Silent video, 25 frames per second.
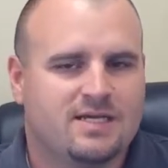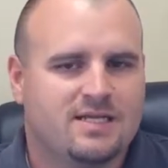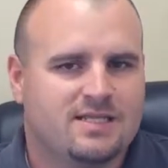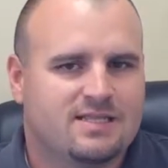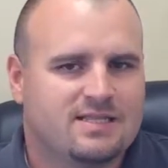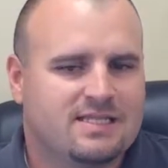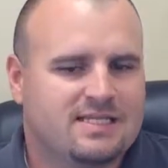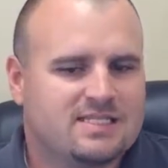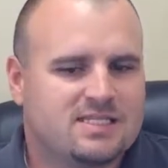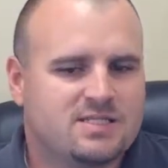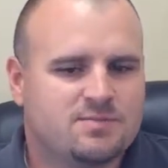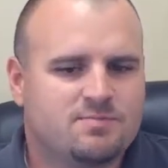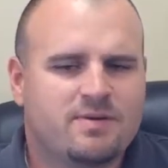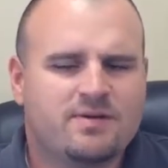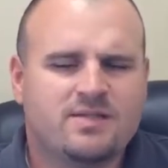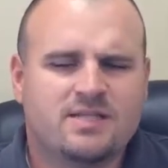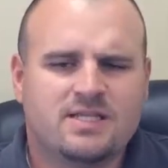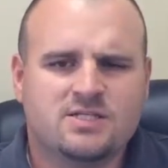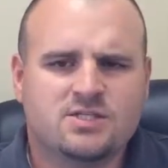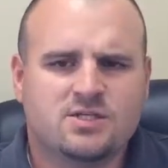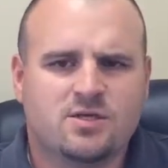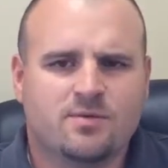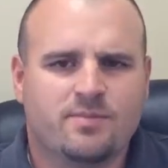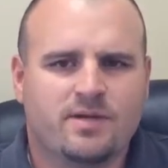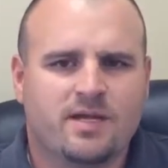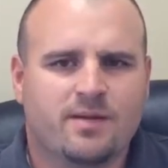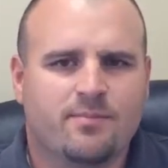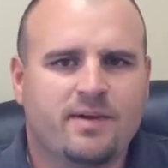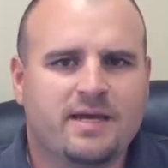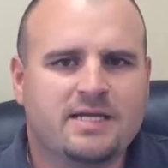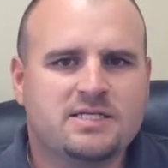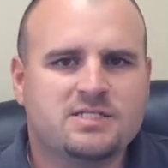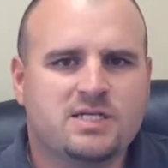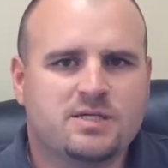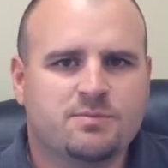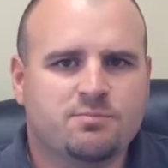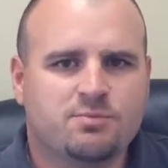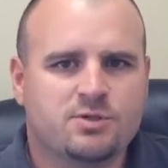This is going to be a
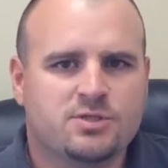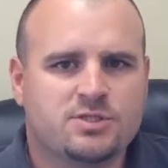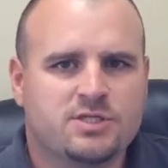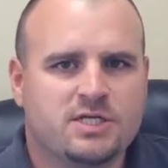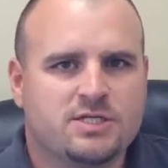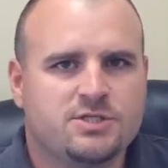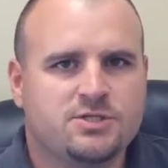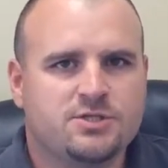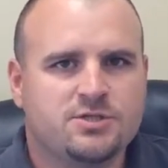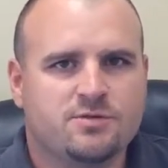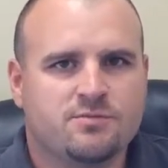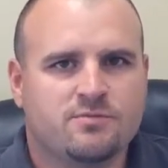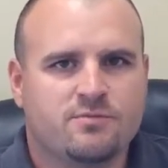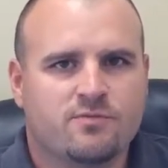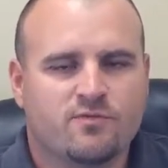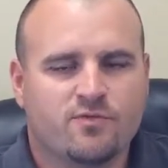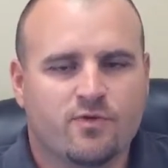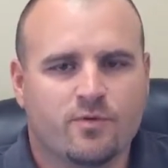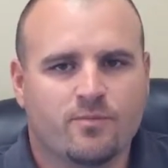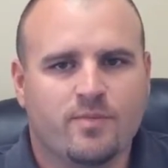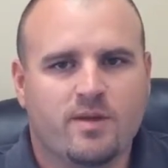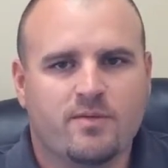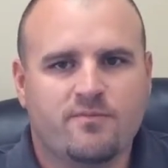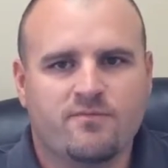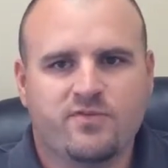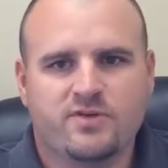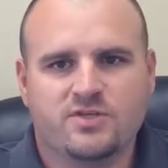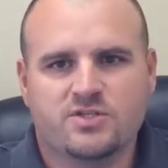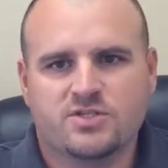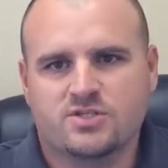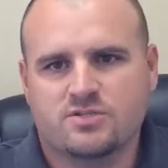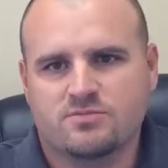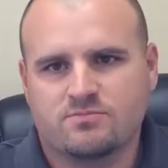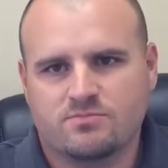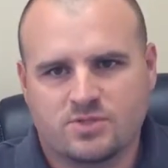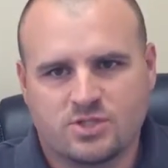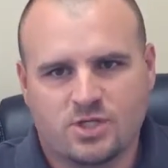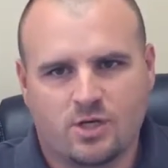basic procedure for
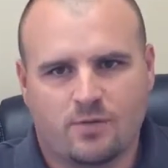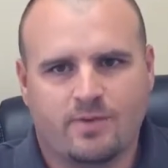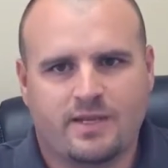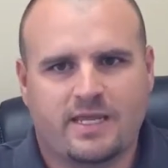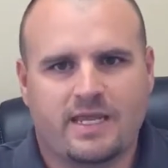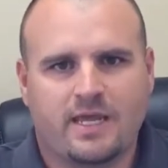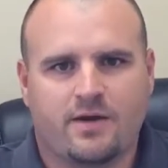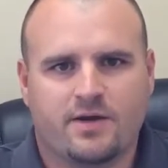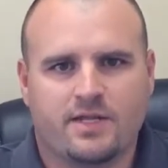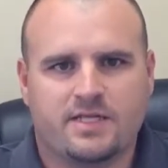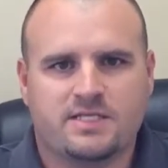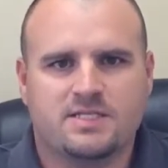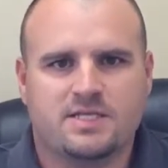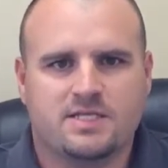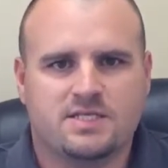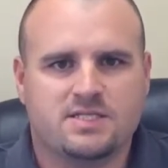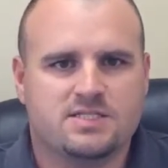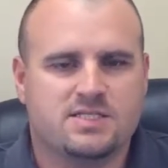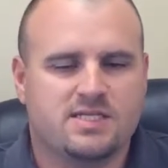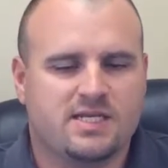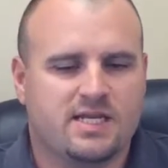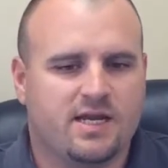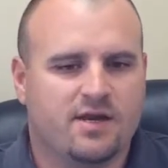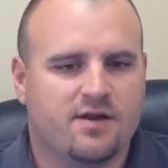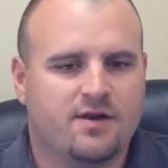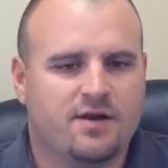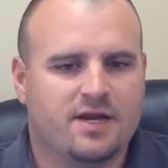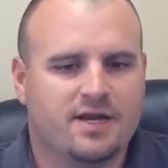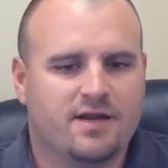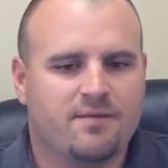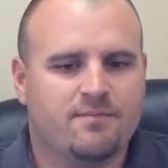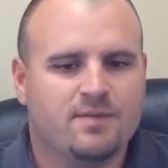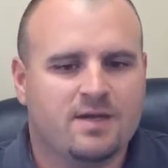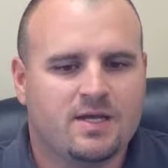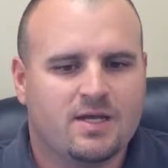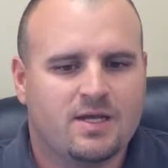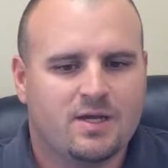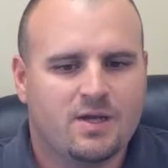Memphis, Shelby County, Tennessee area.
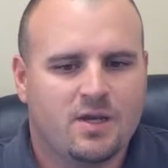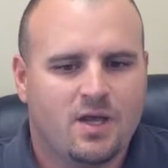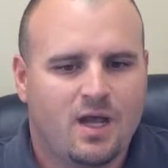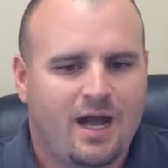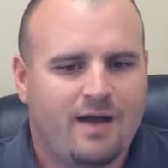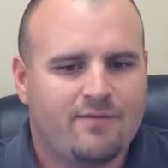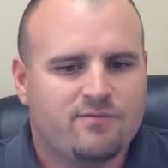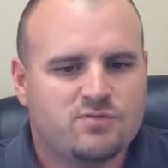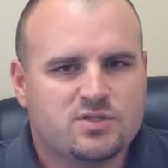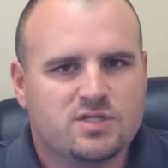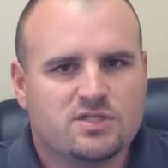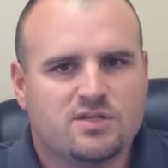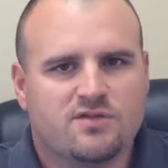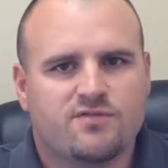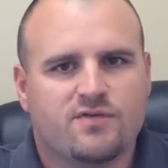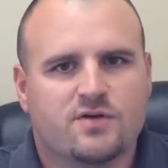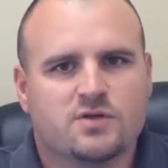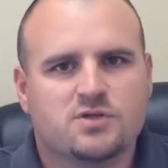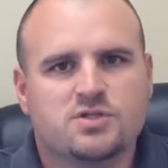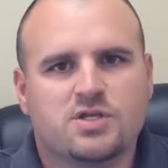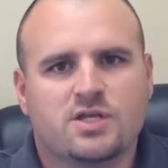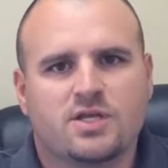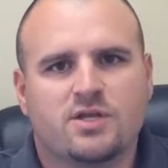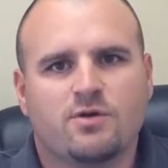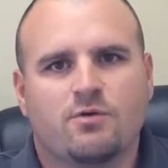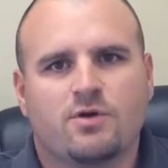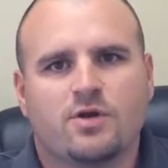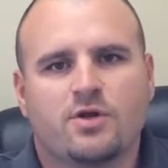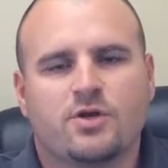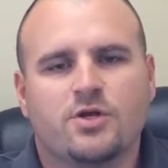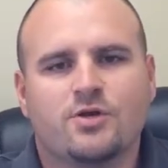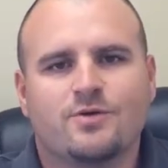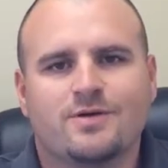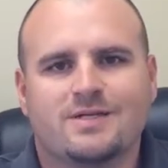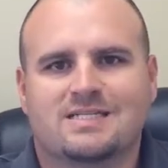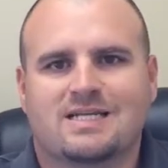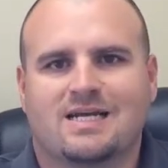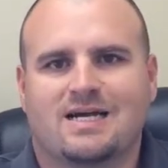Obviously, the first thing you want to
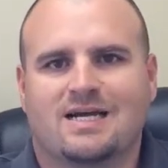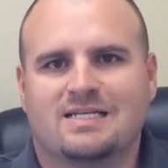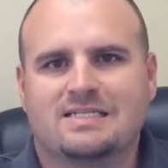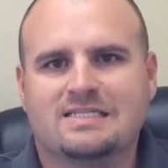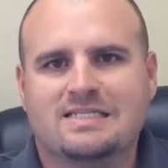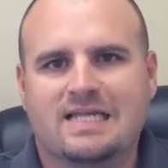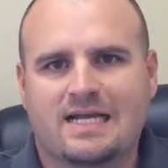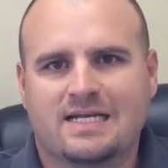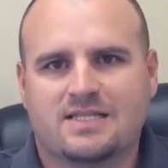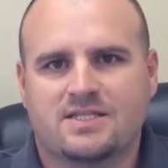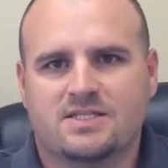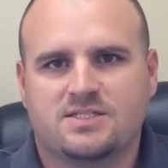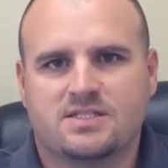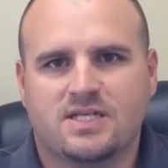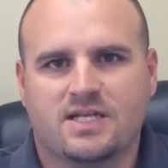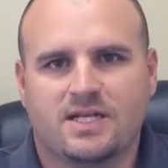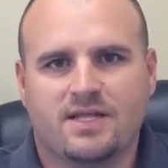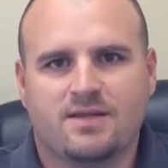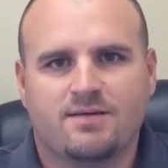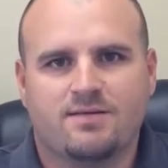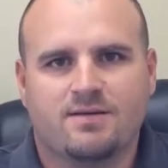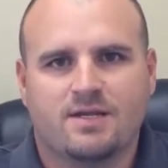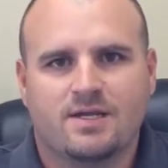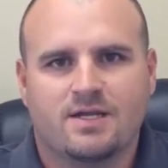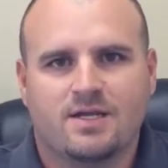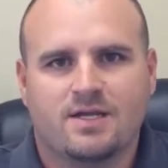do is contact the tenant.